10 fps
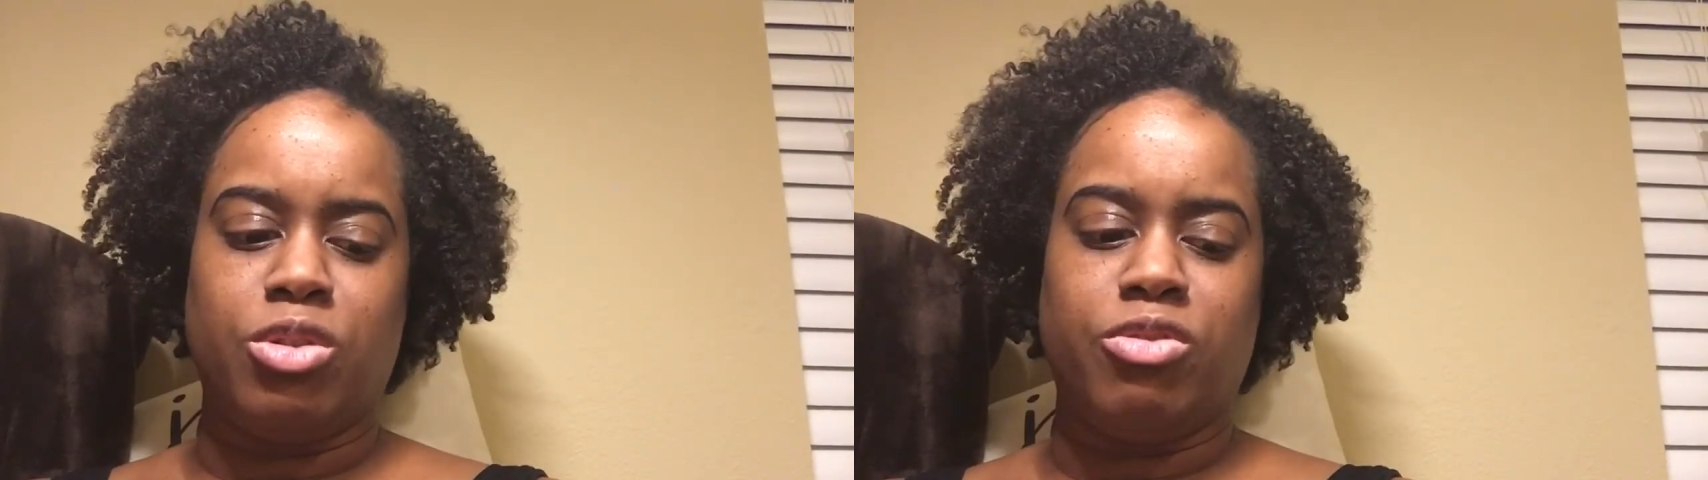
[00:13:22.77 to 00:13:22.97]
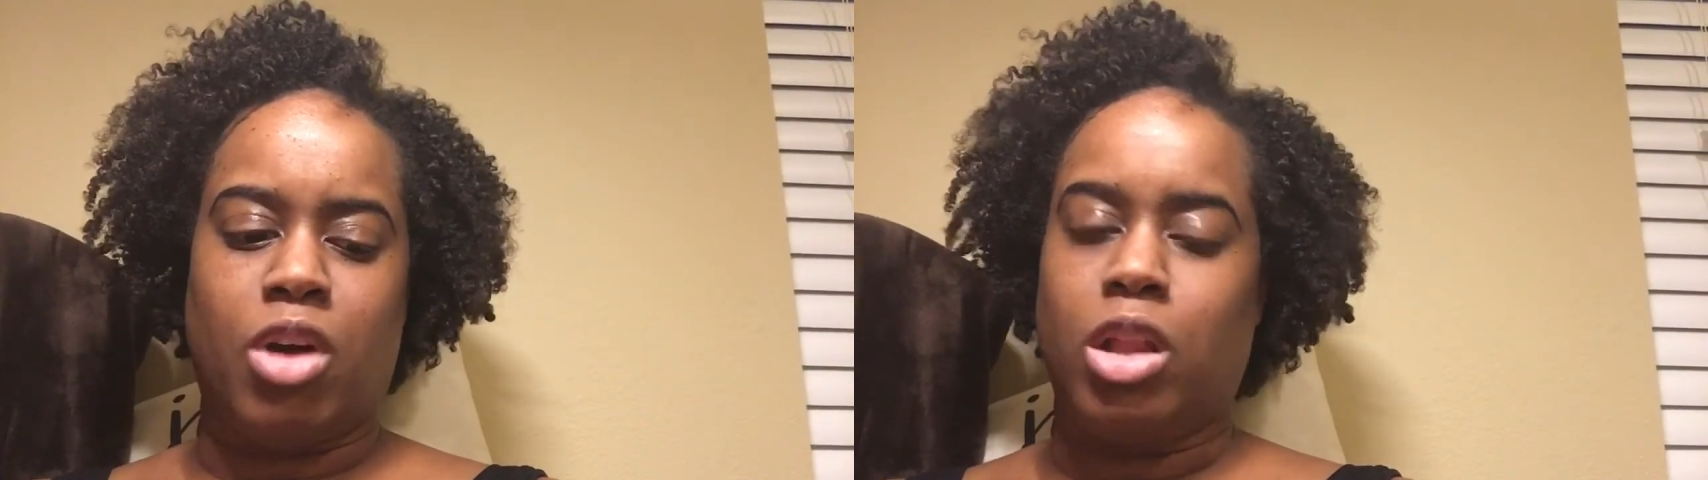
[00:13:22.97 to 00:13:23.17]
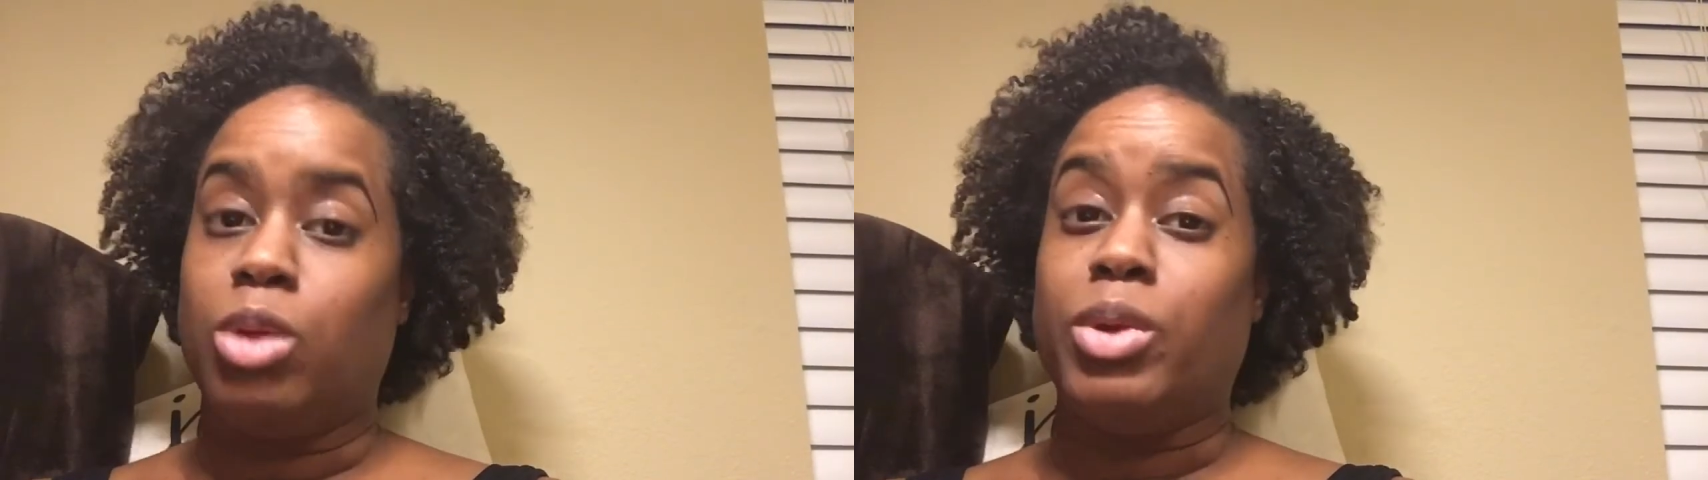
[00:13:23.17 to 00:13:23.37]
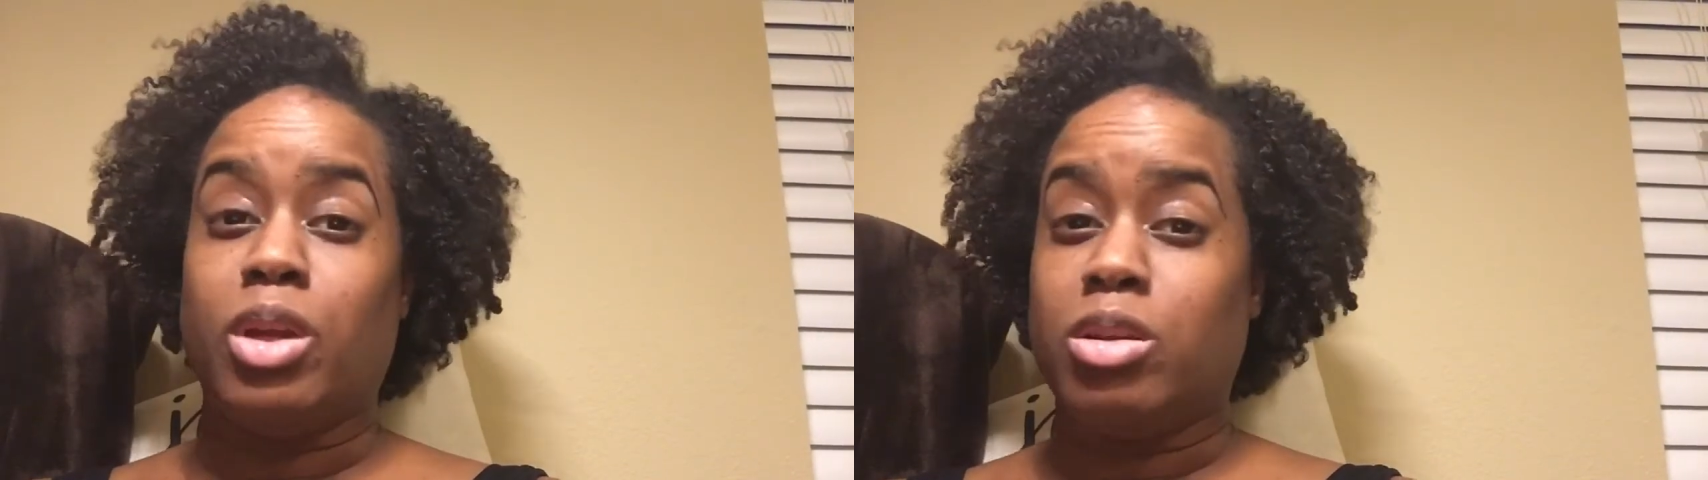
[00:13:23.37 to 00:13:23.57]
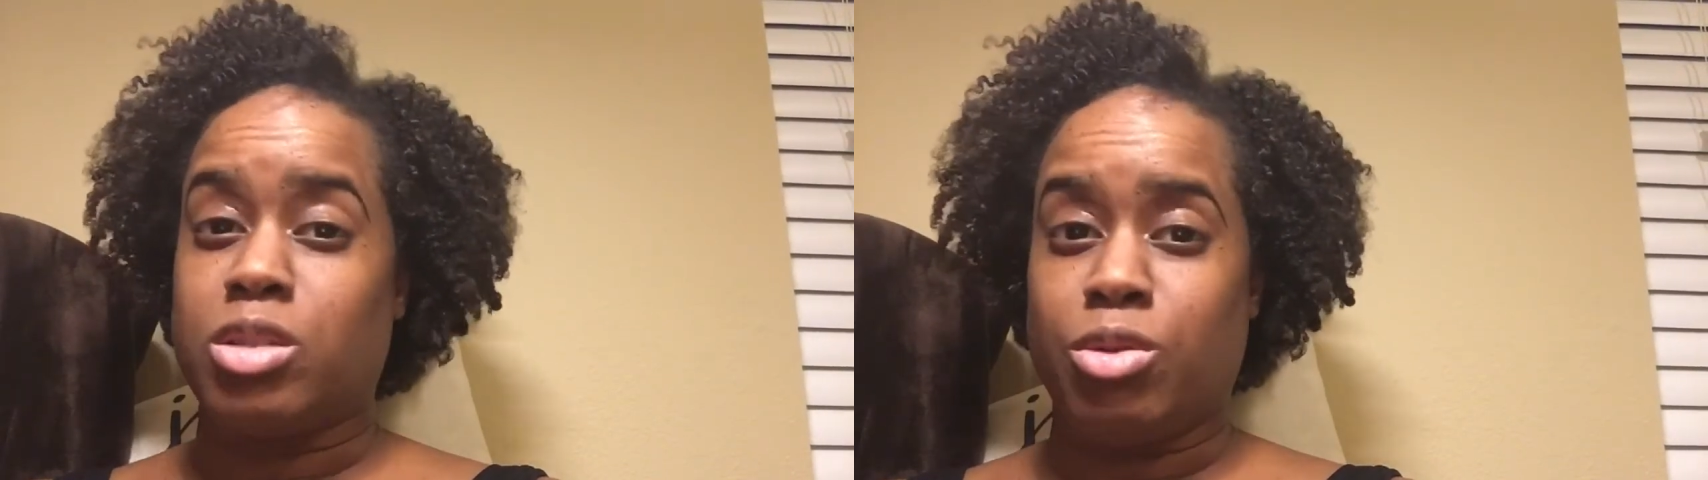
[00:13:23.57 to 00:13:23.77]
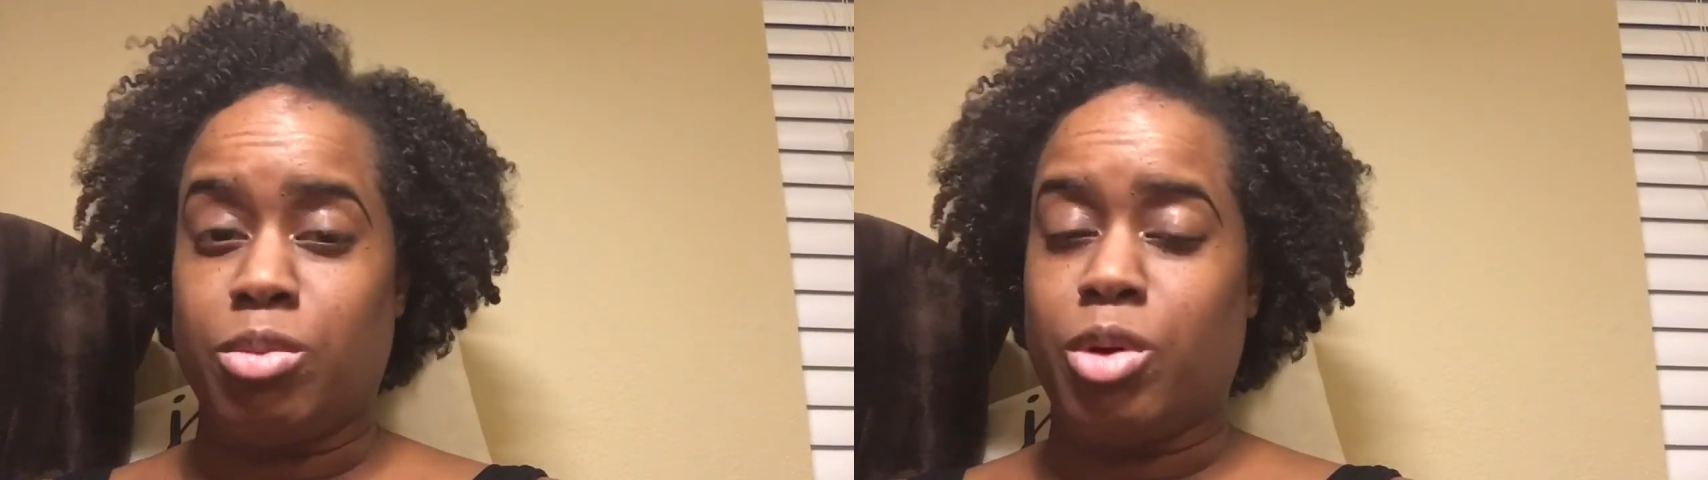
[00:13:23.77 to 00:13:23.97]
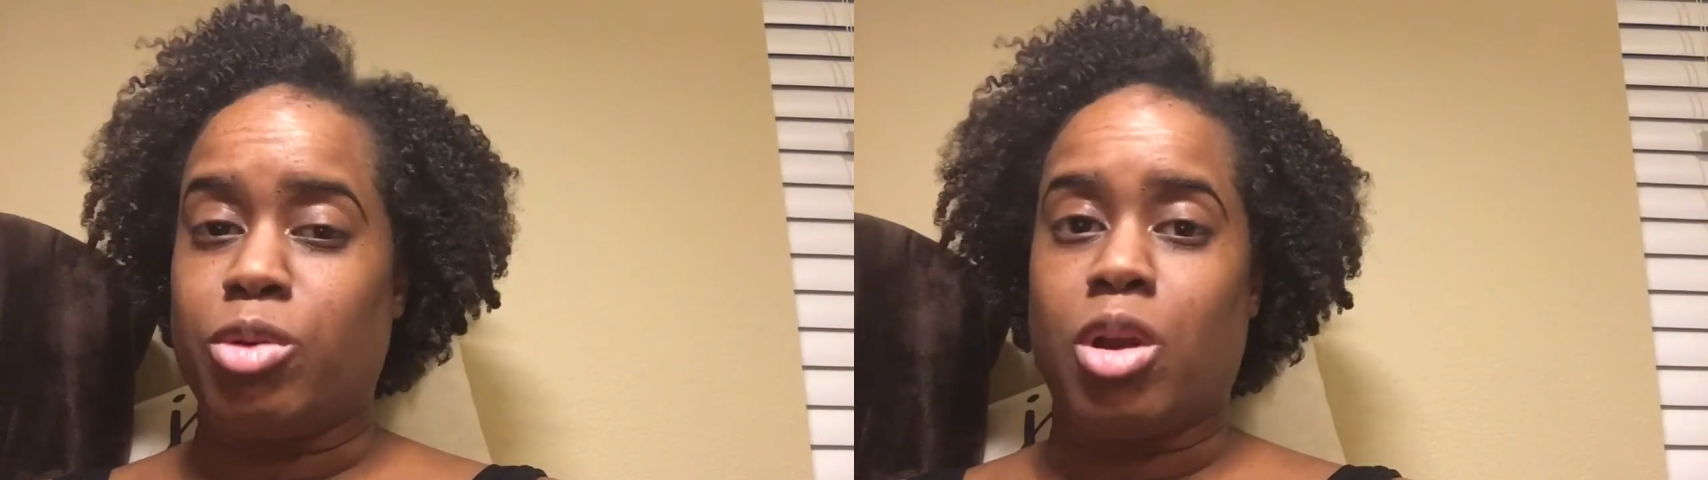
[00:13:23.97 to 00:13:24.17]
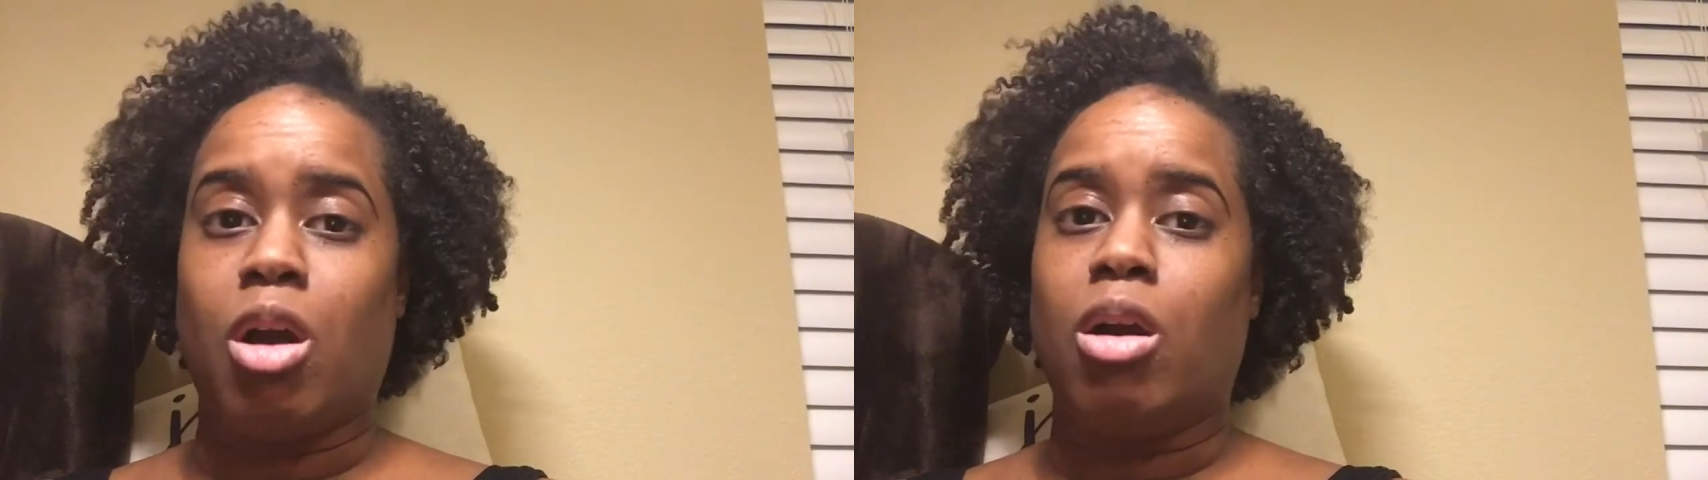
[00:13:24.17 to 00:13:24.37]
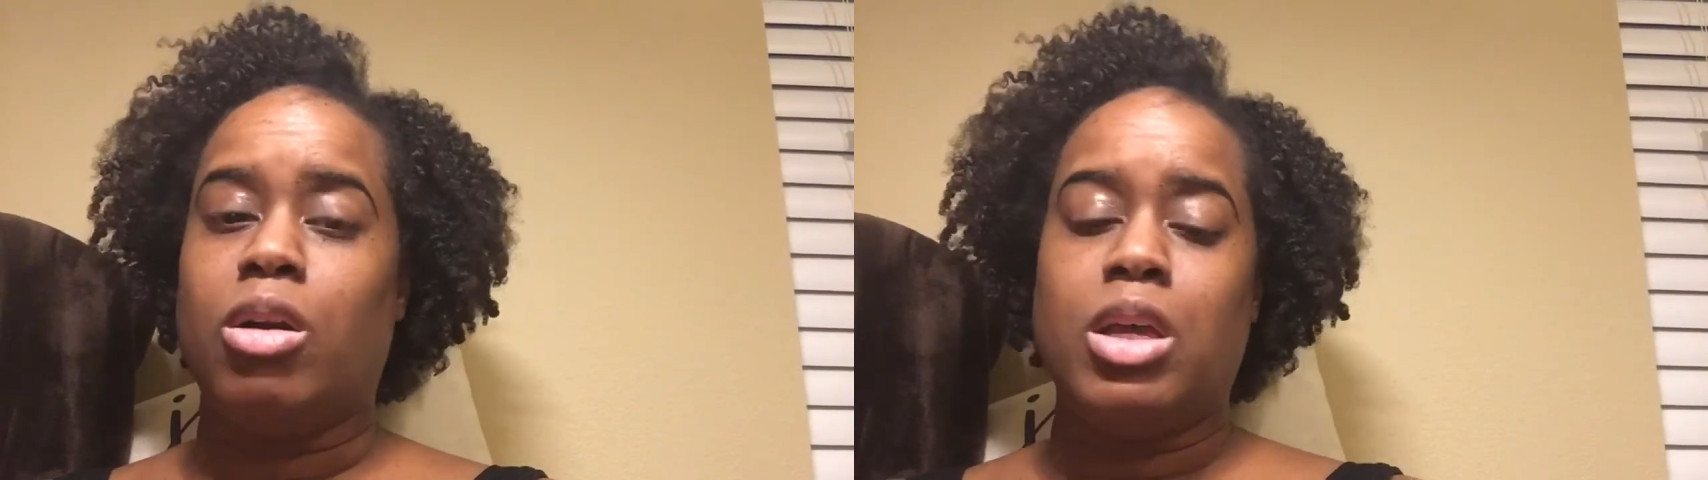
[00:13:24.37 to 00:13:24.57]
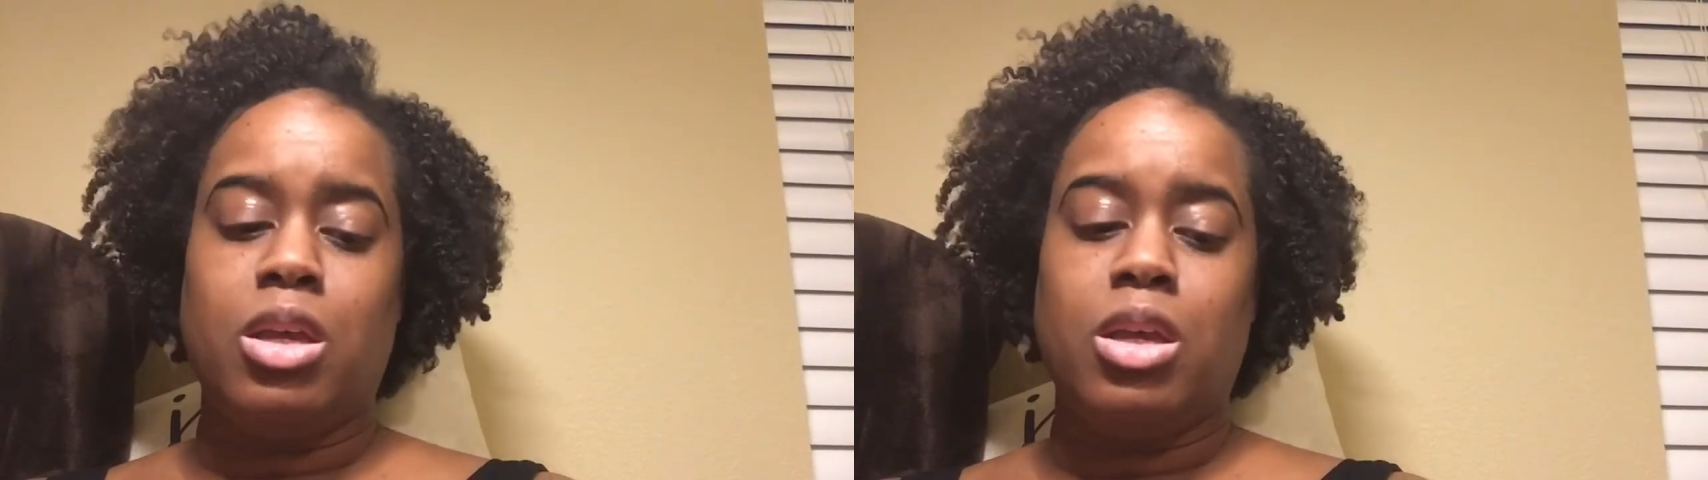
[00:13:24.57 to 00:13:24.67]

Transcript: following a certain protocol.